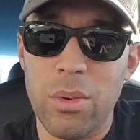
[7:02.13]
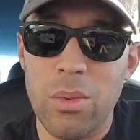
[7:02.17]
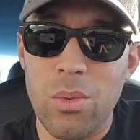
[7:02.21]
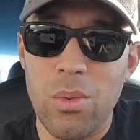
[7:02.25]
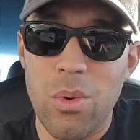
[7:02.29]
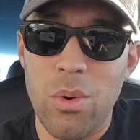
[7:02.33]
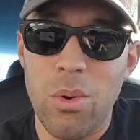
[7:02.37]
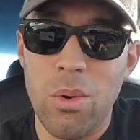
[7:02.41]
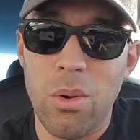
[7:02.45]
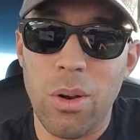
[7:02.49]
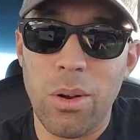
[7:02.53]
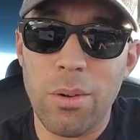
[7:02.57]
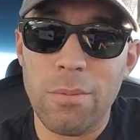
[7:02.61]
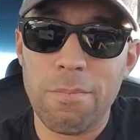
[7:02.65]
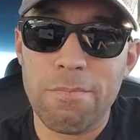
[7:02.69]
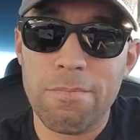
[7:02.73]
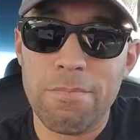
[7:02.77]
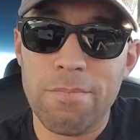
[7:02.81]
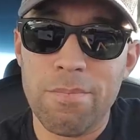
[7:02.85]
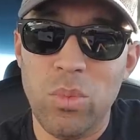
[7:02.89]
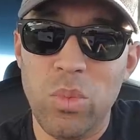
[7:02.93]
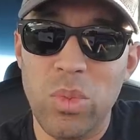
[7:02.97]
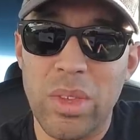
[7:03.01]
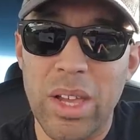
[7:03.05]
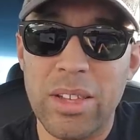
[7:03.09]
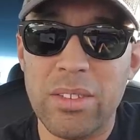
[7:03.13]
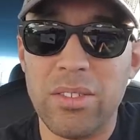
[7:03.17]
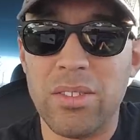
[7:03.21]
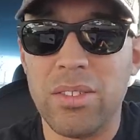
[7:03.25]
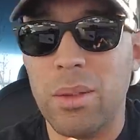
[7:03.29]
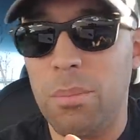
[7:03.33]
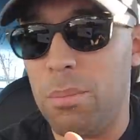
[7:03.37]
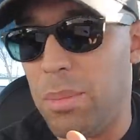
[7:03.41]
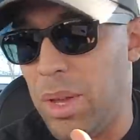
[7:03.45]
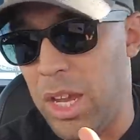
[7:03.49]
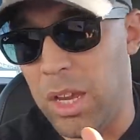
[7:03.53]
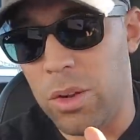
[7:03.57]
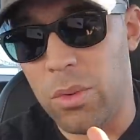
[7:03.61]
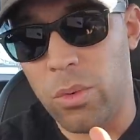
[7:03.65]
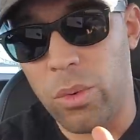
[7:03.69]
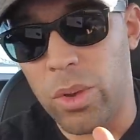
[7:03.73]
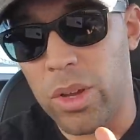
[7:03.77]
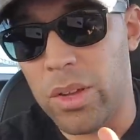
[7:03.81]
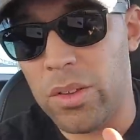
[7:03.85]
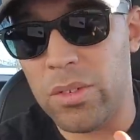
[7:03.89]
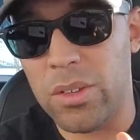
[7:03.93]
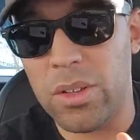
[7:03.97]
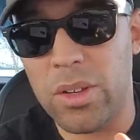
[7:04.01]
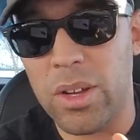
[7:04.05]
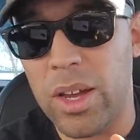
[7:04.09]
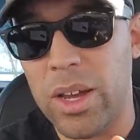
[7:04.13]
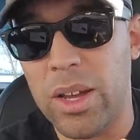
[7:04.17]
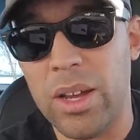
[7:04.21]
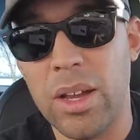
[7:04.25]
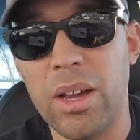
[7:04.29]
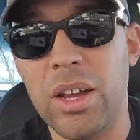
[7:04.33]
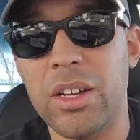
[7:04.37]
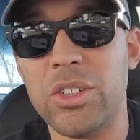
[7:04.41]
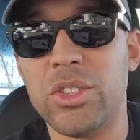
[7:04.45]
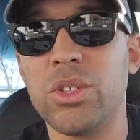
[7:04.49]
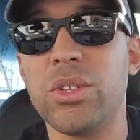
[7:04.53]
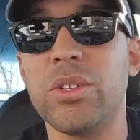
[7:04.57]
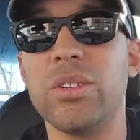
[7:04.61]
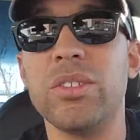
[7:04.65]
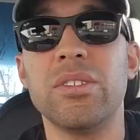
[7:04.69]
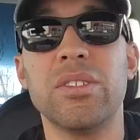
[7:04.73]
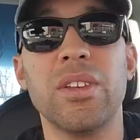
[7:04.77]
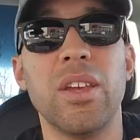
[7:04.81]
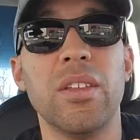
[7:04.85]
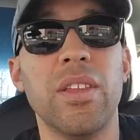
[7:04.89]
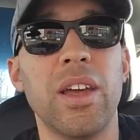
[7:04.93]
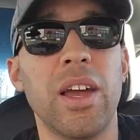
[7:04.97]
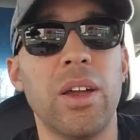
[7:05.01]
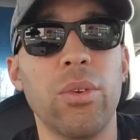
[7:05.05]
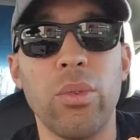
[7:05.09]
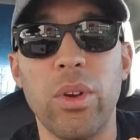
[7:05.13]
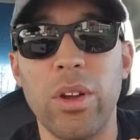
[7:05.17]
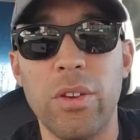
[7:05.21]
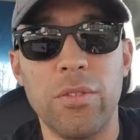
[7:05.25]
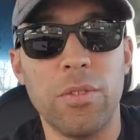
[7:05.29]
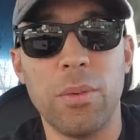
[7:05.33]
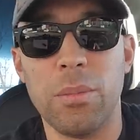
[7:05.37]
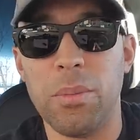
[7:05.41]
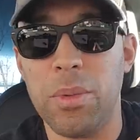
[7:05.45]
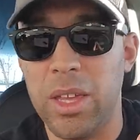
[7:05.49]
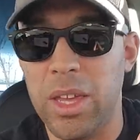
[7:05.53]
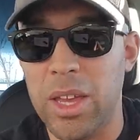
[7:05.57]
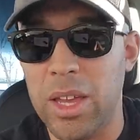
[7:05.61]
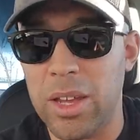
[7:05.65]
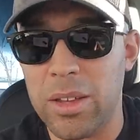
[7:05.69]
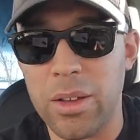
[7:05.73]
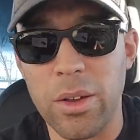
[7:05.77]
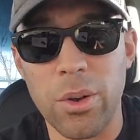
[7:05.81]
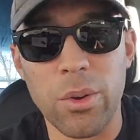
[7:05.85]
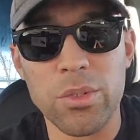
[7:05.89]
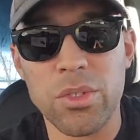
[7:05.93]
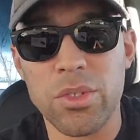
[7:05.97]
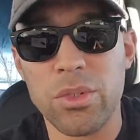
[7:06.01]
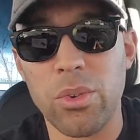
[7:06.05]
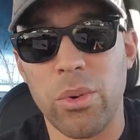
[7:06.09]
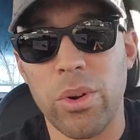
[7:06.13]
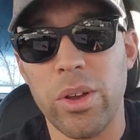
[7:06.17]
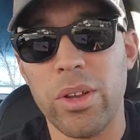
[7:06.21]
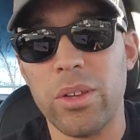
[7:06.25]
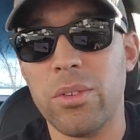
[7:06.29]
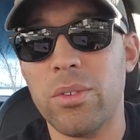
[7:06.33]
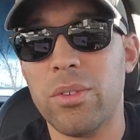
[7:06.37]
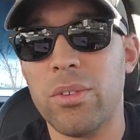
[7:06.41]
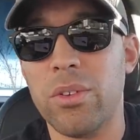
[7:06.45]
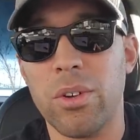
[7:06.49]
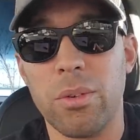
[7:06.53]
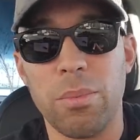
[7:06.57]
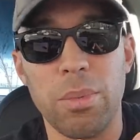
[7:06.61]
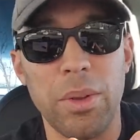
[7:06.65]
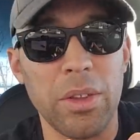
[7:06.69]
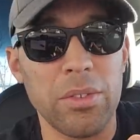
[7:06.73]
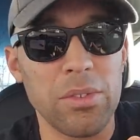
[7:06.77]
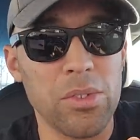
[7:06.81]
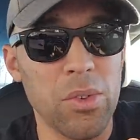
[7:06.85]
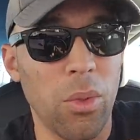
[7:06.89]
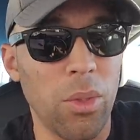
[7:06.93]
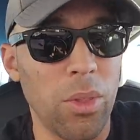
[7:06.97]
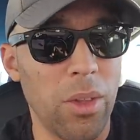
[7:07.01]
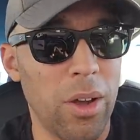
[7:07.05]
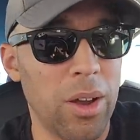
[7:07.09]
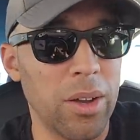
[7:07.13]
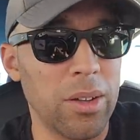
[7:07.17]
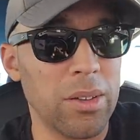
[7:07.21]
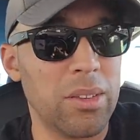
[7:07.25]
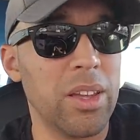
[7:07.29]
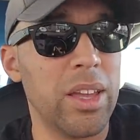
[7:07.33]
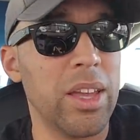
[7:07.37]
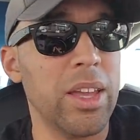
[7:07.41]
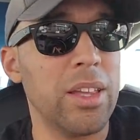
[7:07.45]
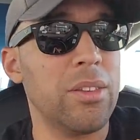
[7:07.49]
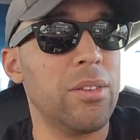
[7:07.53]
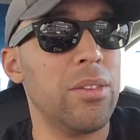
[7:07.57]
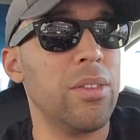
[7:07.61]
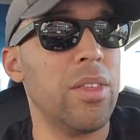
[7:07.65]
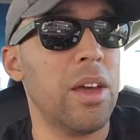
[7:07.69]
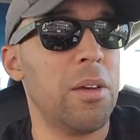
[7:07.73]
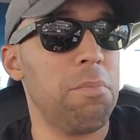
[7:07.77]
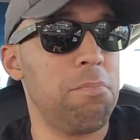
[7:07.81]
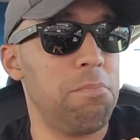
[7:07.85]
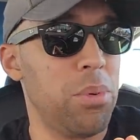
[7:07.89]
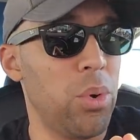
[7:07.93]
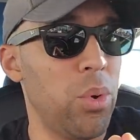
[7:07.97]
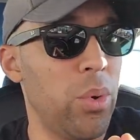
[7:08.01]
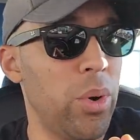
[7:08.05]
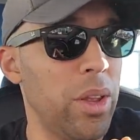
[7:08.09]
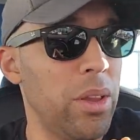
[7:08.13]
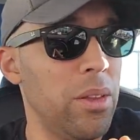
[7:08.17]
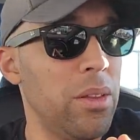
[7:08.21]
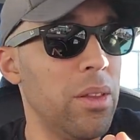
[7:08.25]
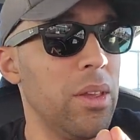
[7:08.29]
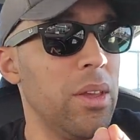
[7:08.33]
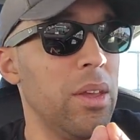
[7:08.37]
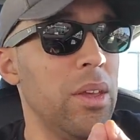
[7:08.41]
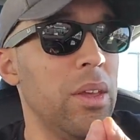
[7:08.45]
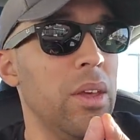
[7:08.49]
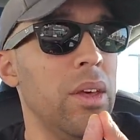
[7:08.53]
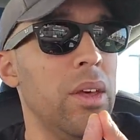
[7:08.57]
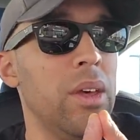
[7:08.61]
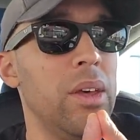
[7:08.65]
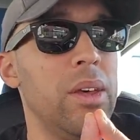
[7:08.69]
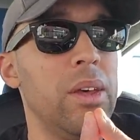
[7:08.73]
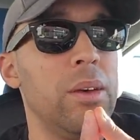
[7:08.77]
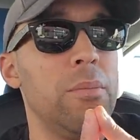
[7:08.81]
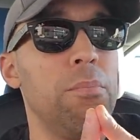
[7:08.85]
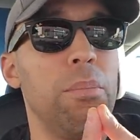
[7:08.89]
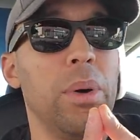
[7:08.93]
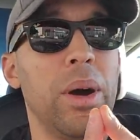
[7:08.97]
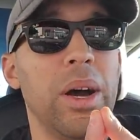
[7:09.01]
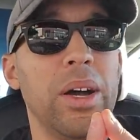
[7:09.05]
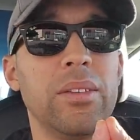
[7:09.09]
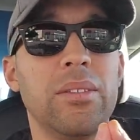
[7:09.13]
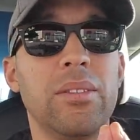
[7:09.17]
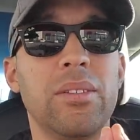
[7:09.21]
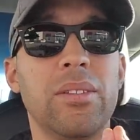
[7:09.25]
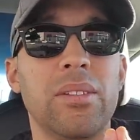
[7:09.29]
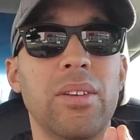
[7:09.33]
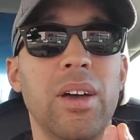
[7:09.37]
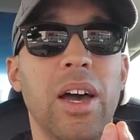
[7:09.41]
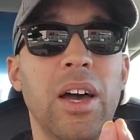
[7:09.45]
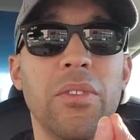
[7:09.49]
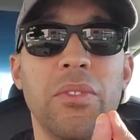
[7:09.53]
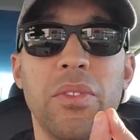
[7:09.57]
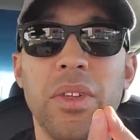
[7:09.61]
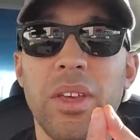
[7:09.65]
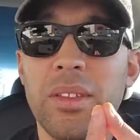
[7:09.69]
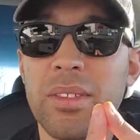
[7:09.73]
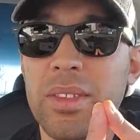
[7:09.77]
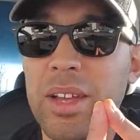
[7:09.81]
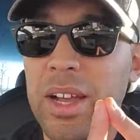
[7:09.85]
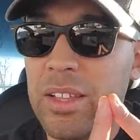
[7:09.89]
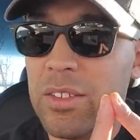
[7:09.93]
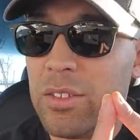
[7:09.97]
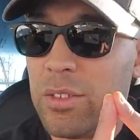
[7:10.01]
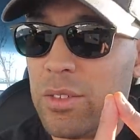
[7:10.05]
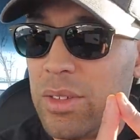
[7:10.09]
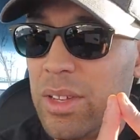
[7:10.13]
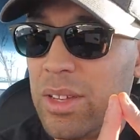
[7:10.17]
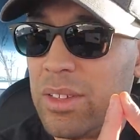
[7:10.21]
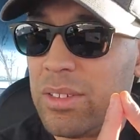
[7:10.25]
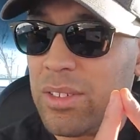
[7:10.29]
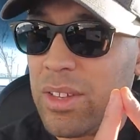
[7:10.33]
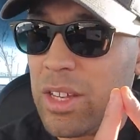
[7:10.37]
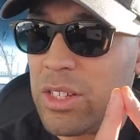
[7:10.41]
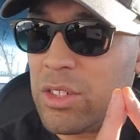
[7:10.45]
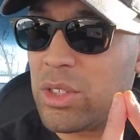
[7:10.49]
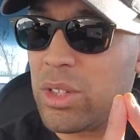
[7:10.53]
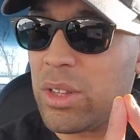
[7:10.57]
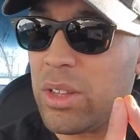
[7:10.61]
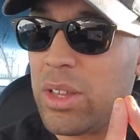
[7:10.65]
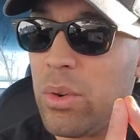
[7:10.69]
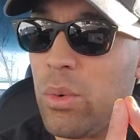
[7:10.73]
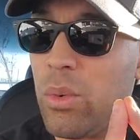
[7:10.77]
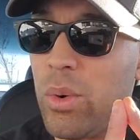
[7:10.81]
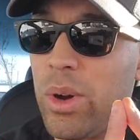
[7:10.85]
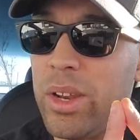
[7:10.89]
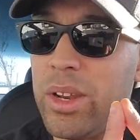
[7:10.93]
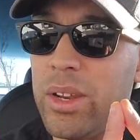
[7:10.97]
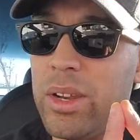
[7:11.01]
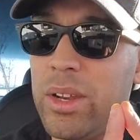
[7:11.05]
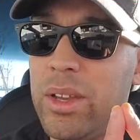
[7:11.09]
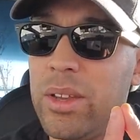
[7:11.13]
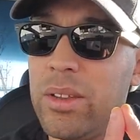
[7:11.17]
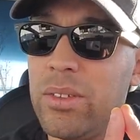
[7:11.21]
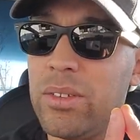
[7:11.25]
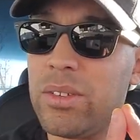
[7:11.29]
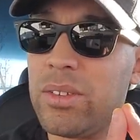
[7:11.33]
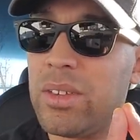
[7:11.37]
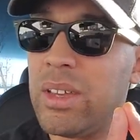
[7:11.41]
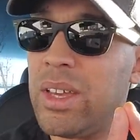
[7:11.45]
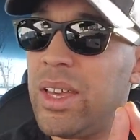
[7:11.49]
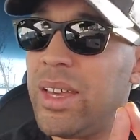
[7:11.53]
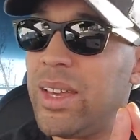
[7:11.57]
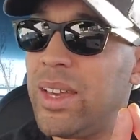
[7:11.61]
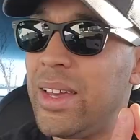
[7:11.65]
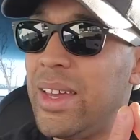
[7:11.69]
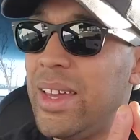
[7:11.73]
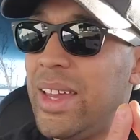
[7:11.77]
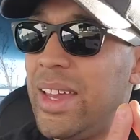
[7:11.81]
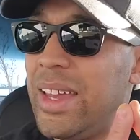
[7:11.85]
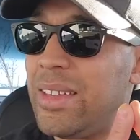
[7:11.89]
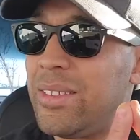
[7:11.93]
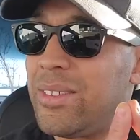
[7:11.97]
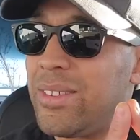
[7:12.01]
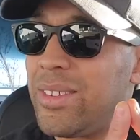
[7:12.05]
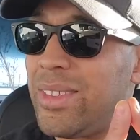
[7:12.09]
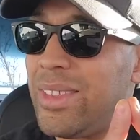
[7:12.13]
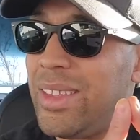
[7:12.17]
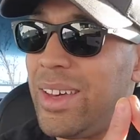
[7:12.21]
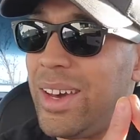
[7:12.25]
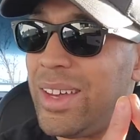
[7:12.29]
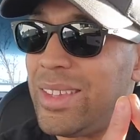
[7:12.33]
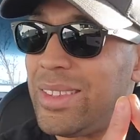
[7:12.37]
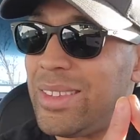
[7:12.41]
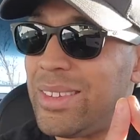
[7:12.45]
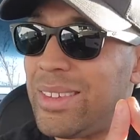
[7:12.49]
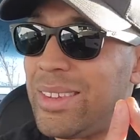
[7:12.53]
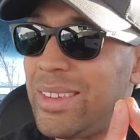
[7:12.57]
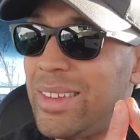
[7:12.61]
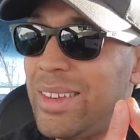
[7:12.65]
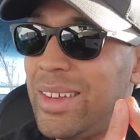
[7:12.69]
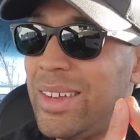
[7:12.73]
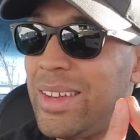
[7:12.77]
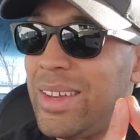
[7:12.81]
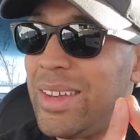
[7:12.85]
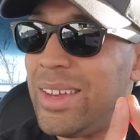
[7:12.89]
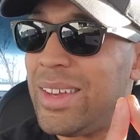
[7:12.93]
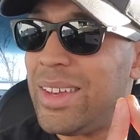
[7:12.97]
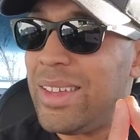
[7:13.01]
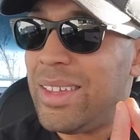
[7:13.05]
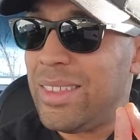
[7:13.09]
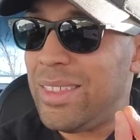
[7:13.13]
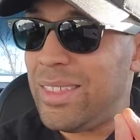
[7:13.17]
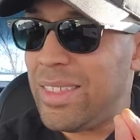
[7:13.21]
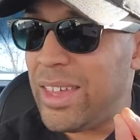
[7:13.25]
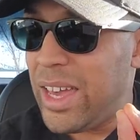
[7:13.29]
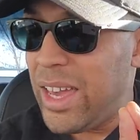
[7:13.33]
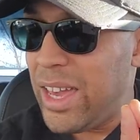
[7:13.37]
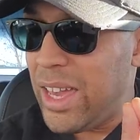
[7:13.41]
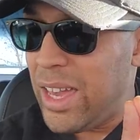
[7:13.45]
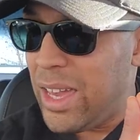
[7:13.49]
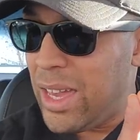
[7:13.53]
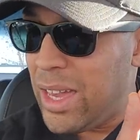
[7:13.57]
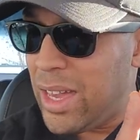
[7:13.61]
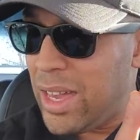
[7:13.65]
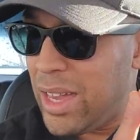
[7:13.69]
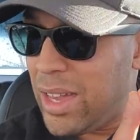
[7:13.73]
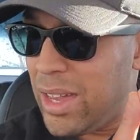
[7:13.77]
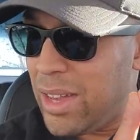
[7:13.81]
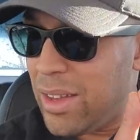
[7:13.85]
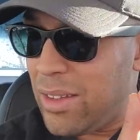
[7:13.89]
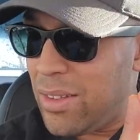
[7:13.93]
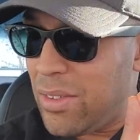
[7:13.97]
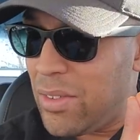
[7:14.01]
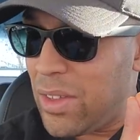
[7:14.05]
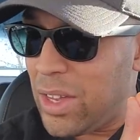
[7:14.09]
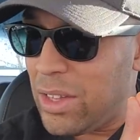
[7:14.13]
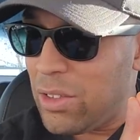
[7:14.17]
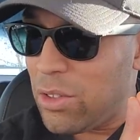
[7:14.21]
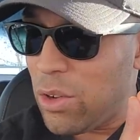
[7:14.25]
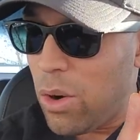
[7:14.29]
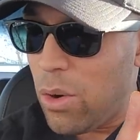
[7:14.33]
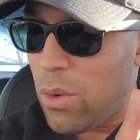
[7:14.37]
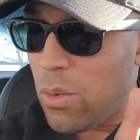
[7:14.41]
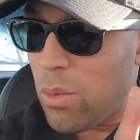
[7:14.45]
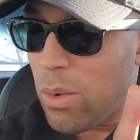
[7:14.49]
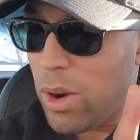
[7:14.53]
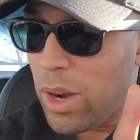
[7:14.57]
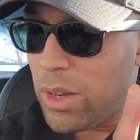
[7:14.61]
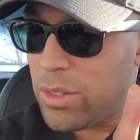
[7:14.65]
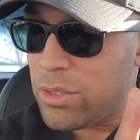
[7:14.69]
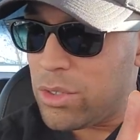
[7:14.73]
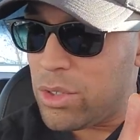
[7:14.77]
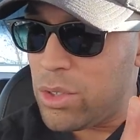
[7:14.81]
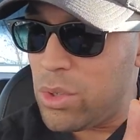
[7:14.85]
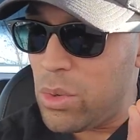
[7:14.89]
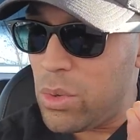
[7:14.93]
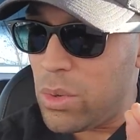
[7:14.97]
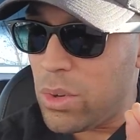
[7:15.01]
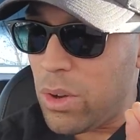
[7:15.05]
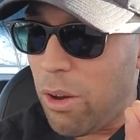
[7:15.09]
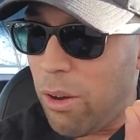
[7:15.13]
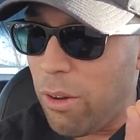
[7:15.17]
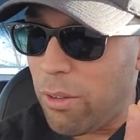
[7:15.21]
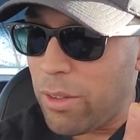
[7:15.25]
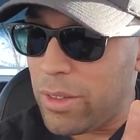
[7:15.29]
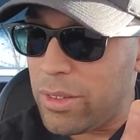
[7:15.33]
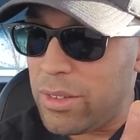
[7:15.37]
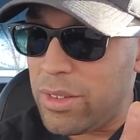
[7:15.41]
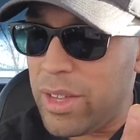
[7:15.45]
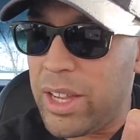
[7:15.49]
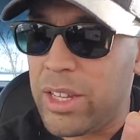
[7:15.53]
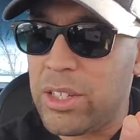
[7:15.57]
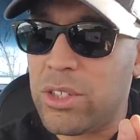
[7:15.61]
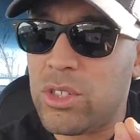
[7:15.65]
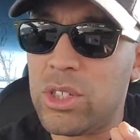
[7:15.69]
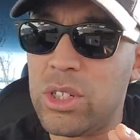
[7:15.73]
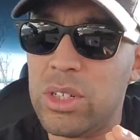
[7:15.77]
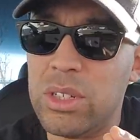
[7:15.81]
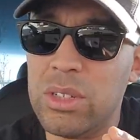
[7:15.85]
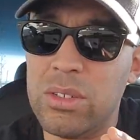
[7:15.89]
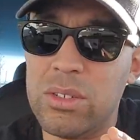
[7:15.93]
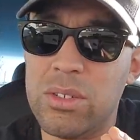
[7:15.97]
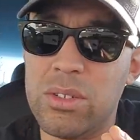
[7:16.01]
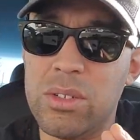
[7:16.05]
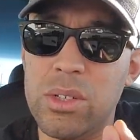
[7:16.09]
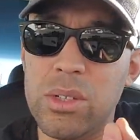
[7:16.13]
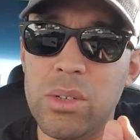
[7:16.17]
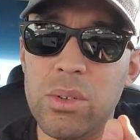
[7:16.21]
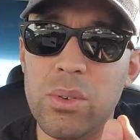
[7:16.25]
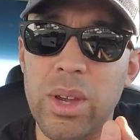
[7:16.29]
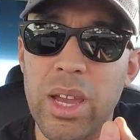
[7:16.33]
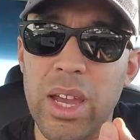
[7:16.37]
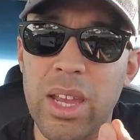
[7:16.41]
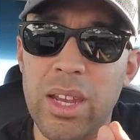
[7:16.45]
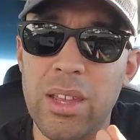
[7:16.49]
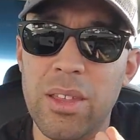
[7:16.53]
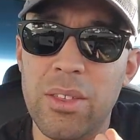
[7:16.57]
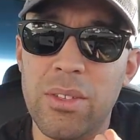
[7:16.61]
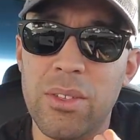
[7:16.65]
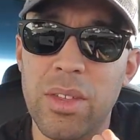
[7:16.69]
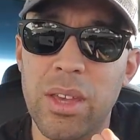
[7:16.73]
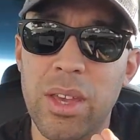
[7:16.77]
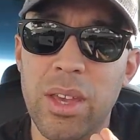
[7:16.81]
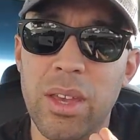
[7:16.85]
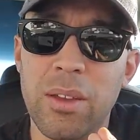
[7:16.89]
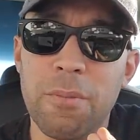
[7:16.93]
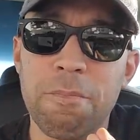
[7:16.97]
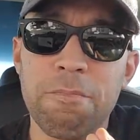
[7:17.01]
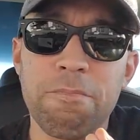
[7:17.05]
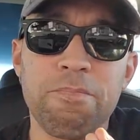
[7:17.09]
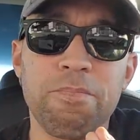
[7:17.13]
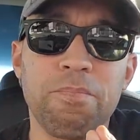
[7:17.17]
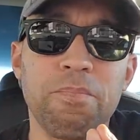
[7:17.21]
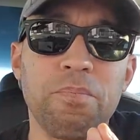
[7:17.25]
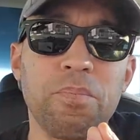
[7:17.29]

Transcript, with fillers: the war that's the main reason. I, I should have said that right from the get go. Sorry it took me so long to get to that point. But I think that's essentially what it is. It's that they they don't want to call attention to anything